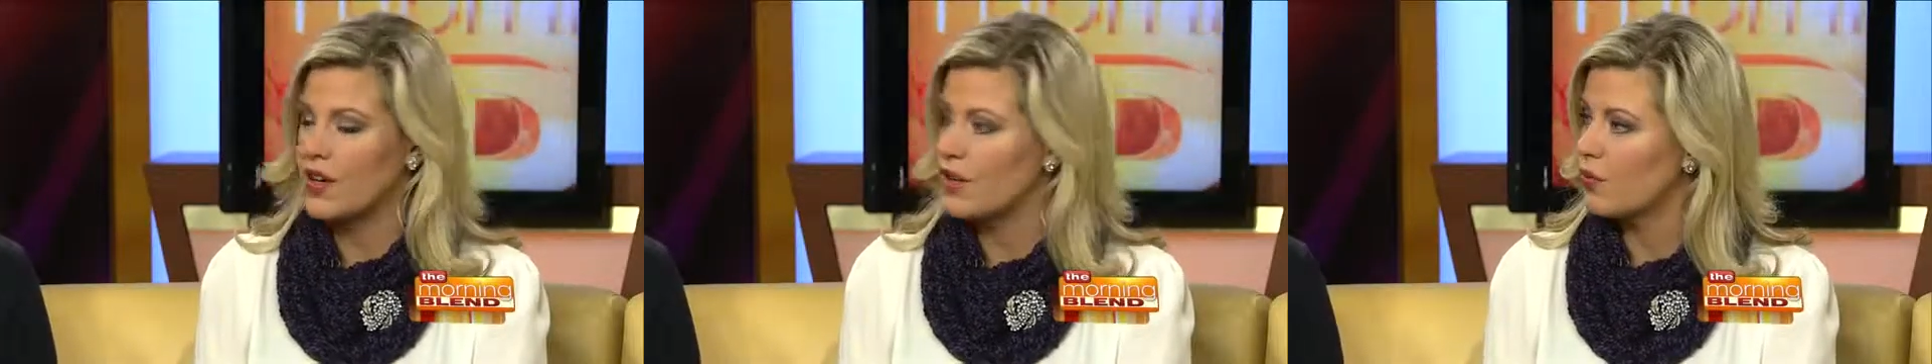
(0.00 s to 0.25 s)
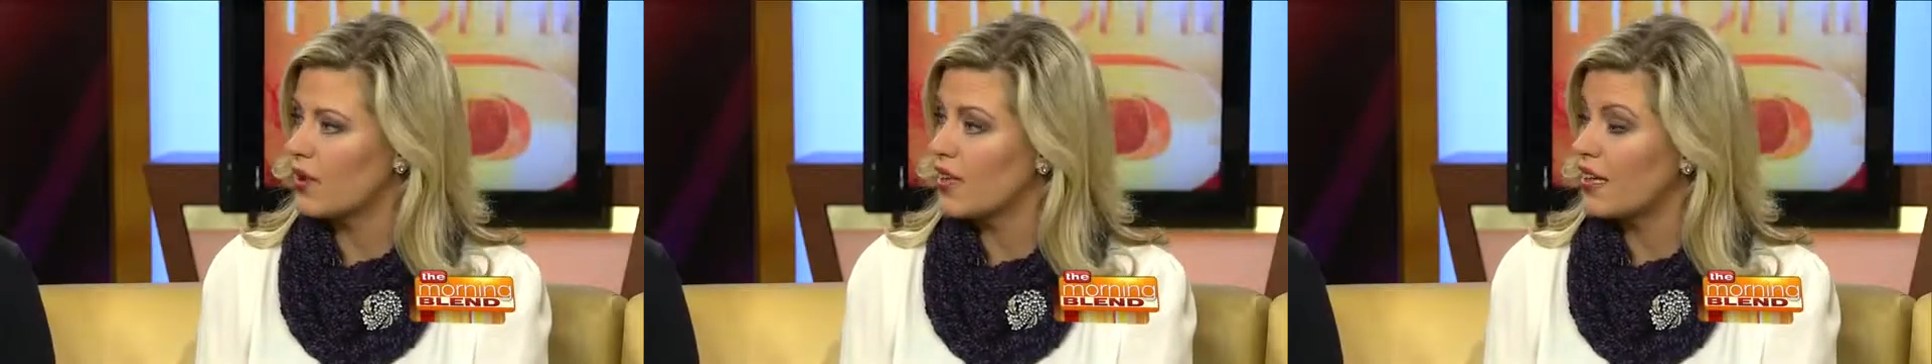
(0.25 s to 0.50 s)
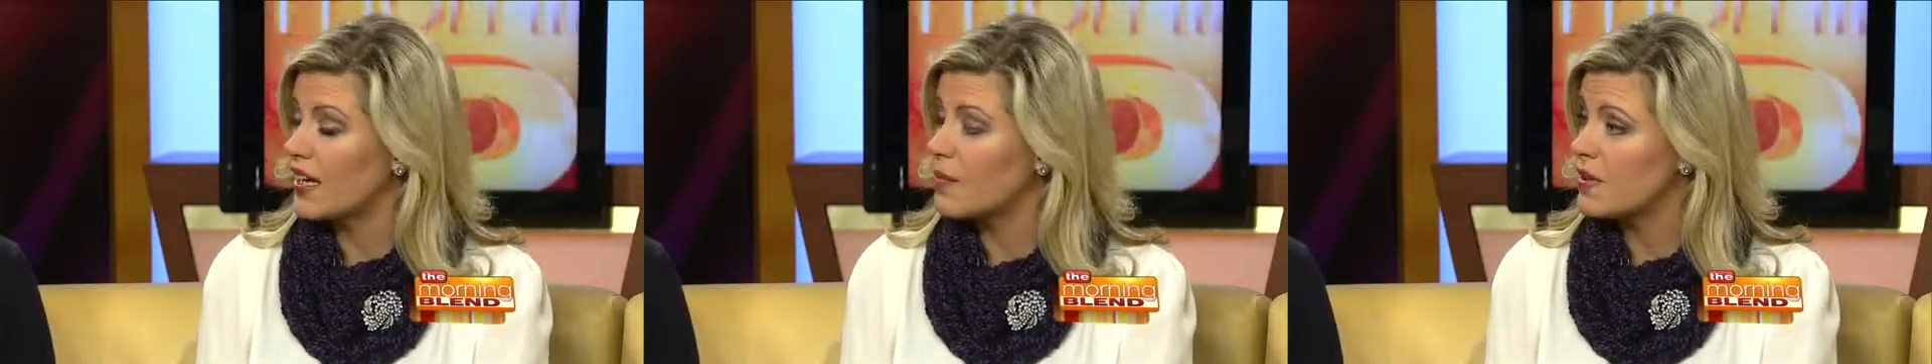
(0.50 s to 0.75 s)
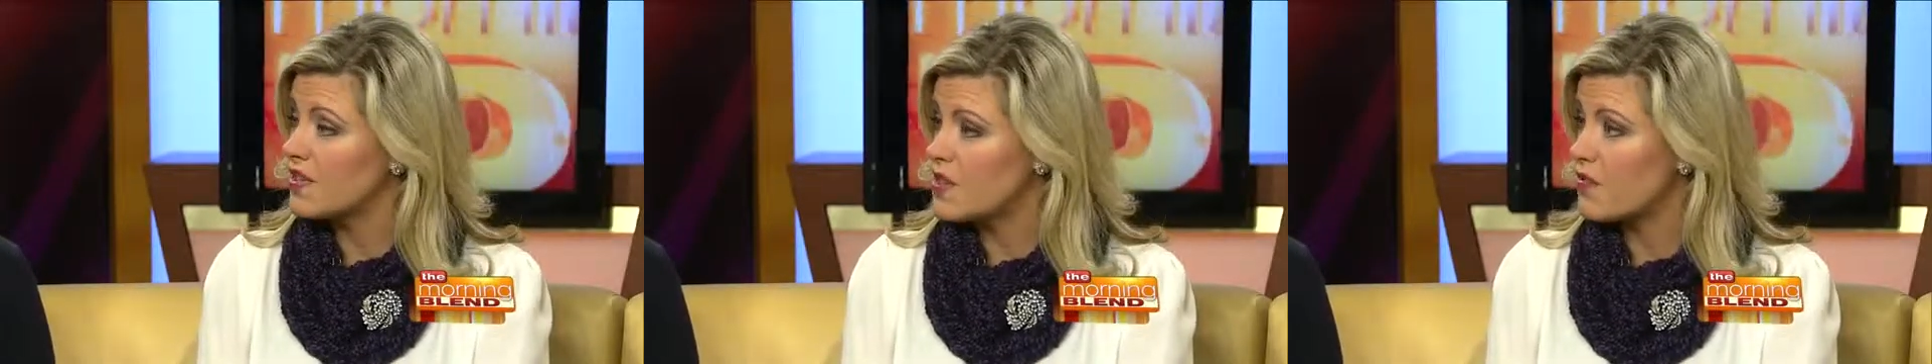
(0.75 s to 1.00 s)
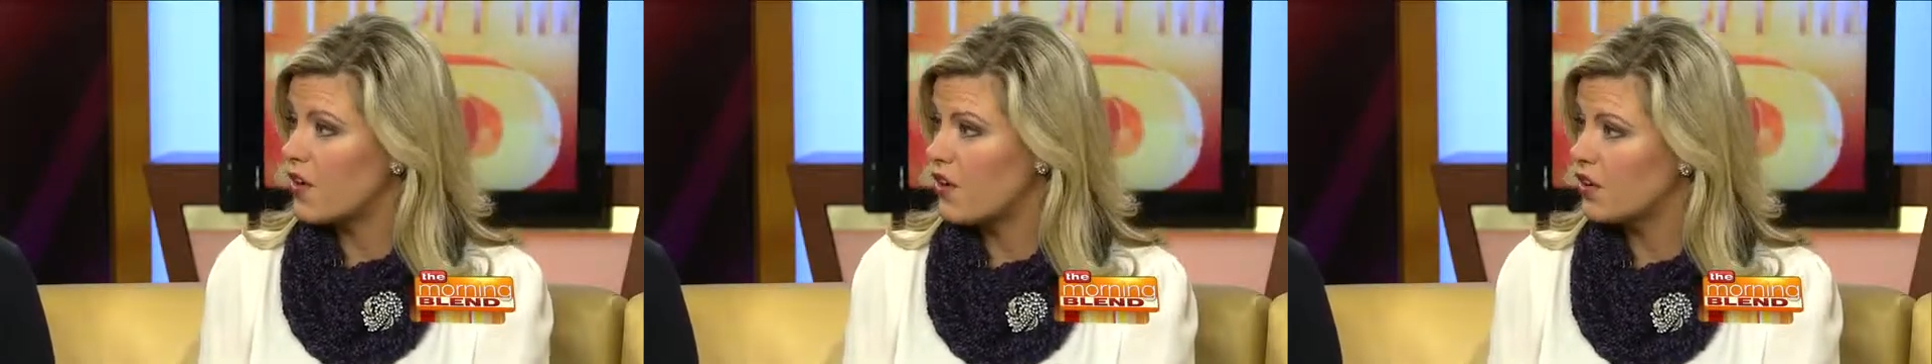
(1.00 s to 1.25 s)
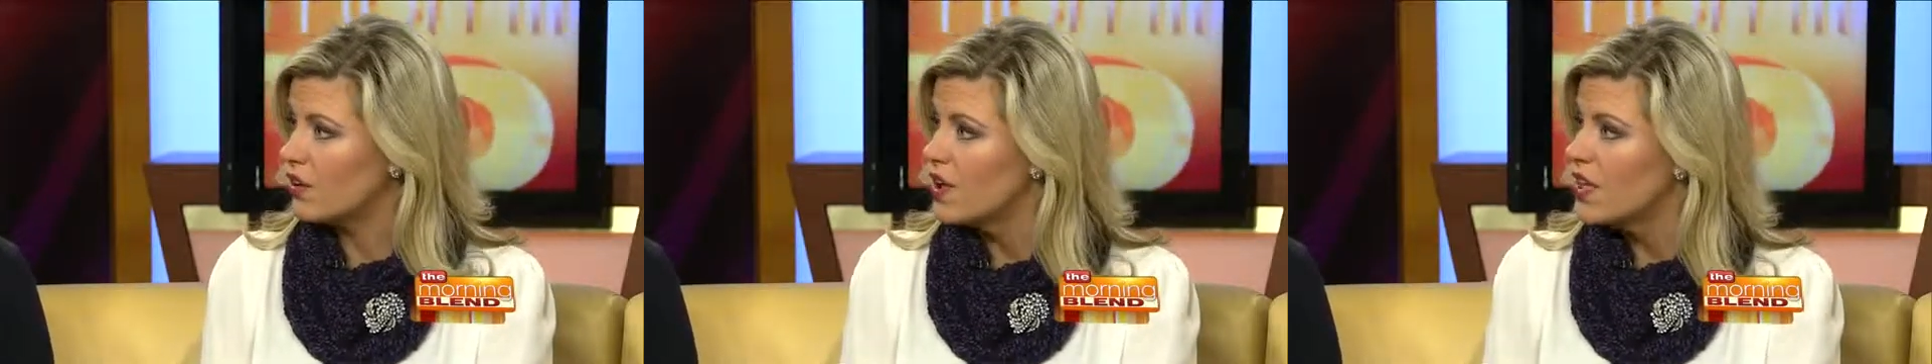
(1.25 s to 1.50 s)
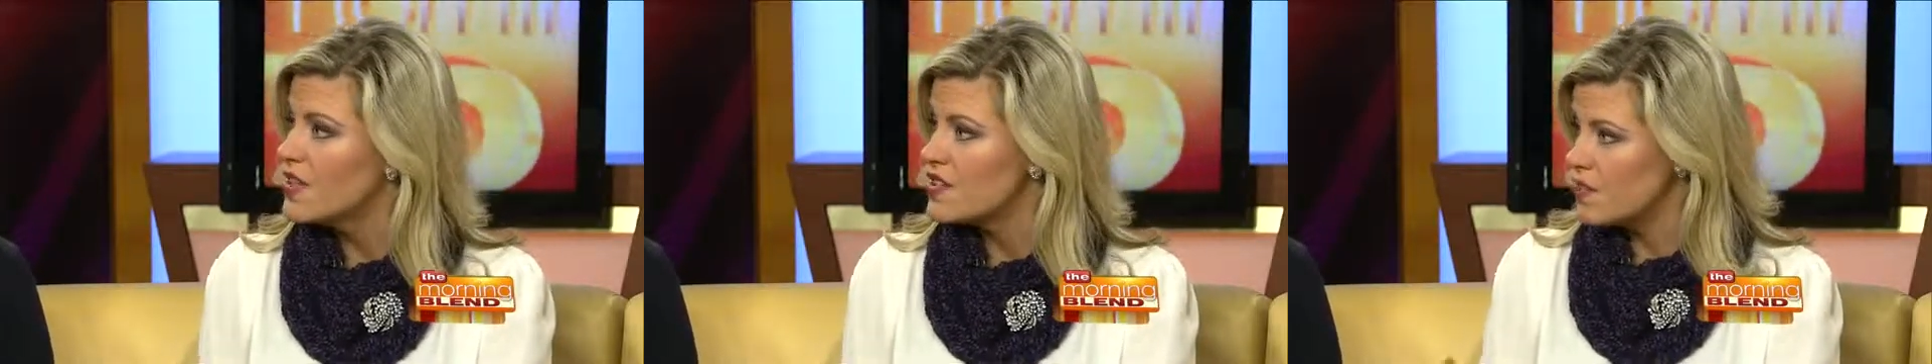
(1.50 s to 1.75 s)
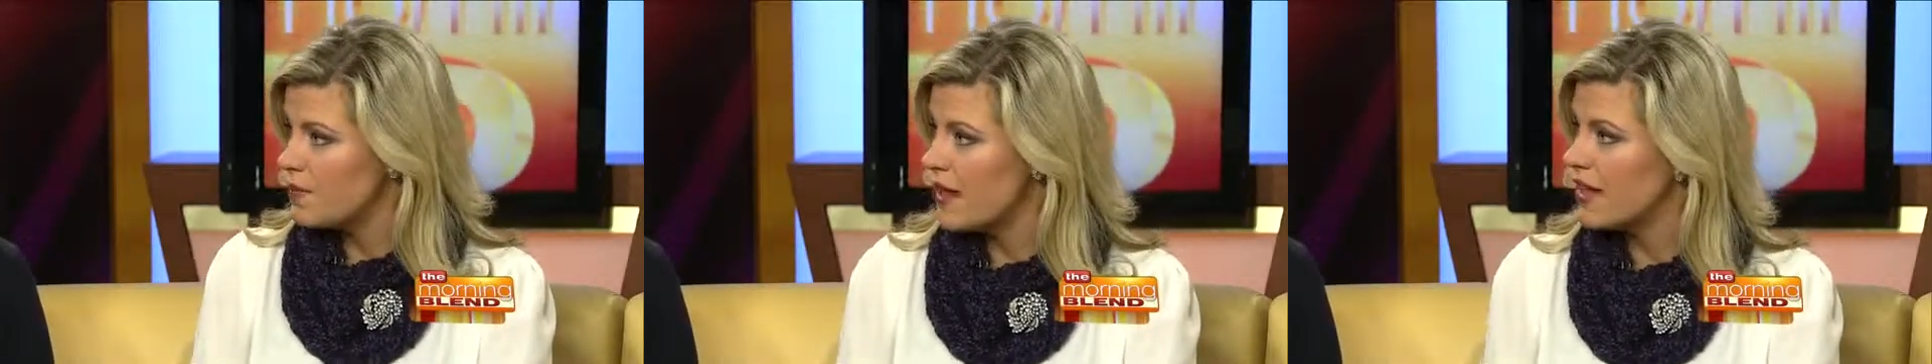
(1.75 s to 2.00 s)
and it really can be difficult
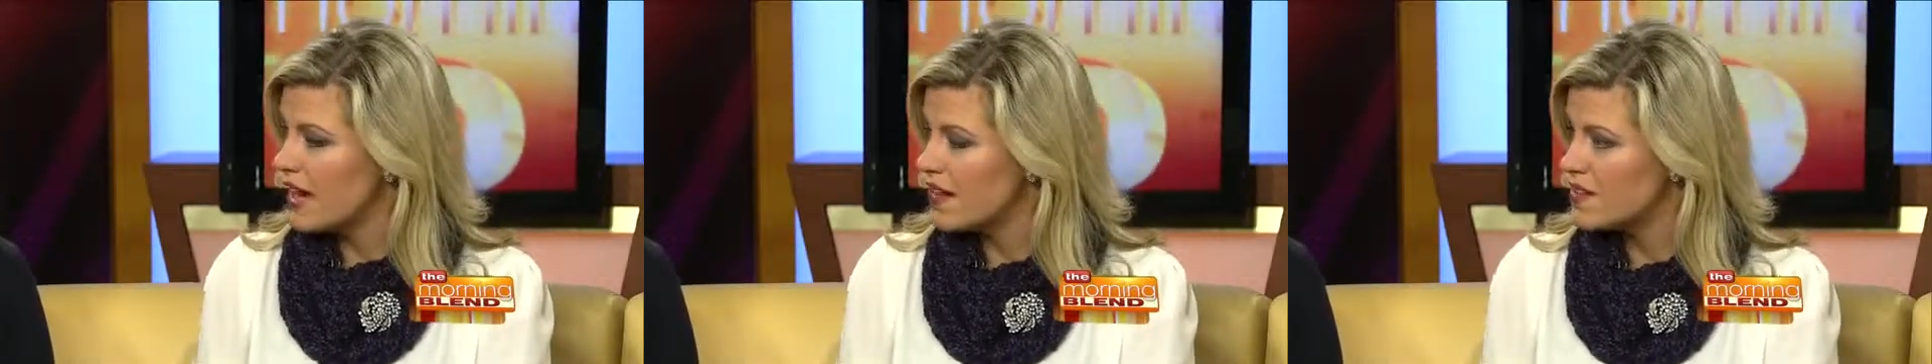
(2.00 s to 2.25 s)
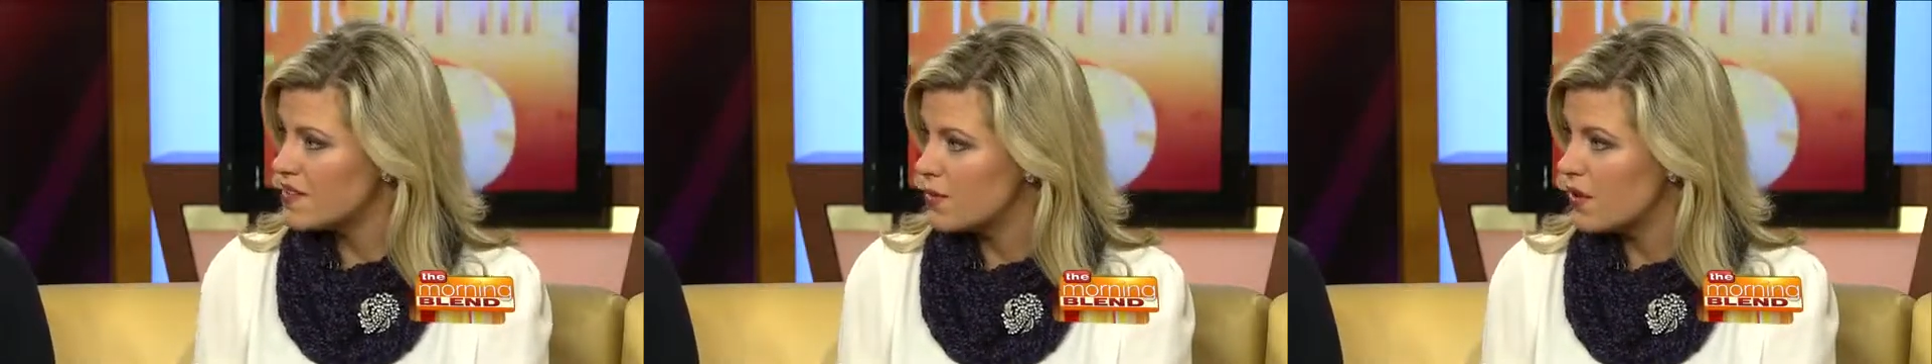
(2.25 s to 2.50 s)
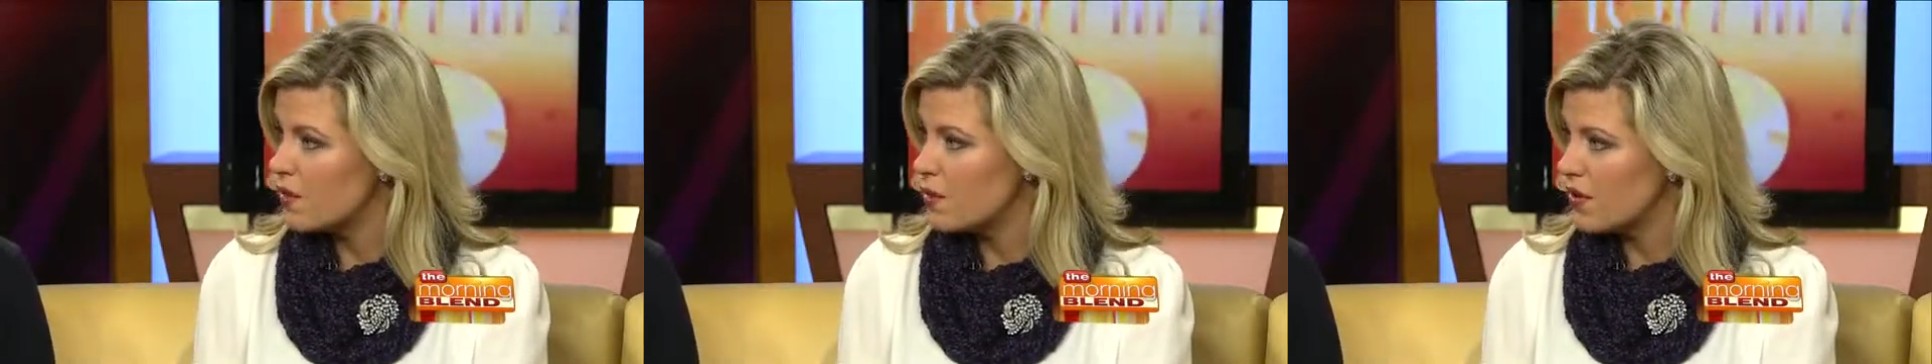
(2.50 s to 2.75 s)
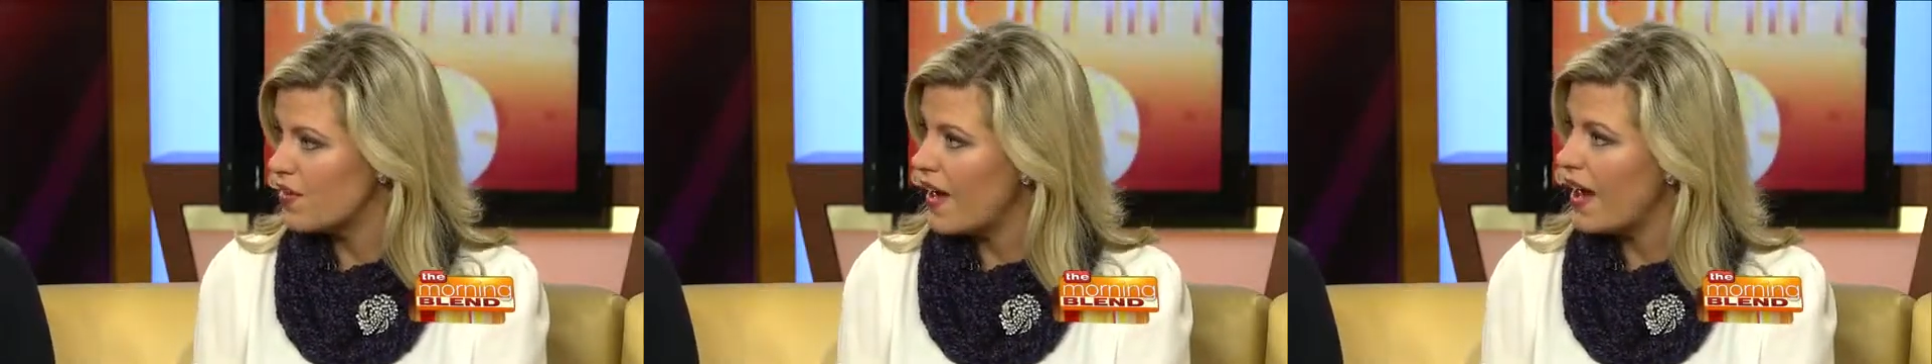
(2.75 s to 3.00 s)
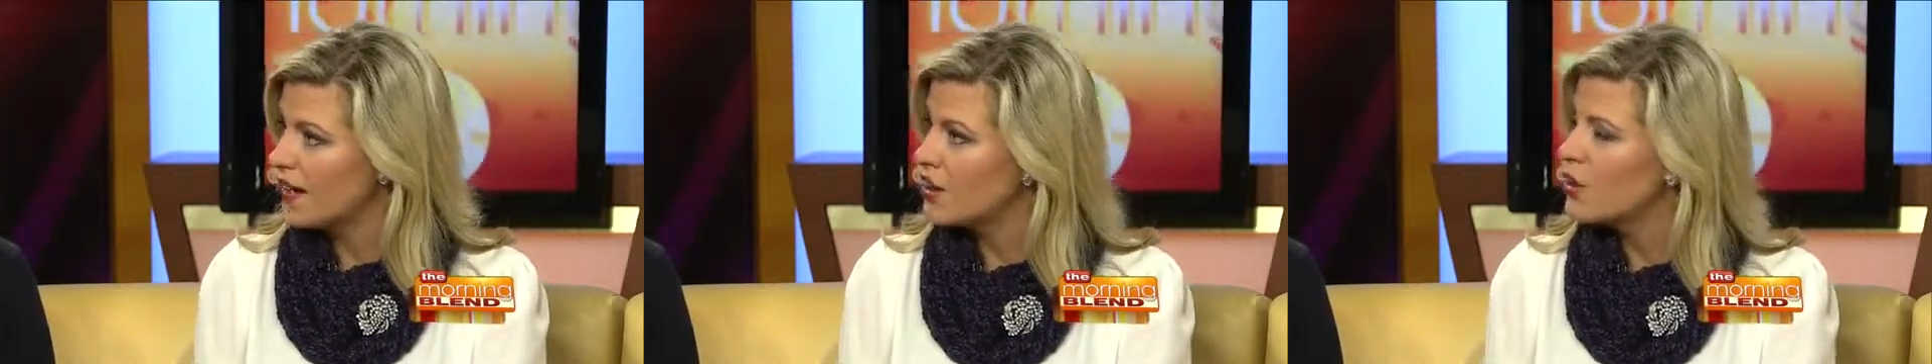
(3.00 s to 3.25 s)
to make ends meet with that.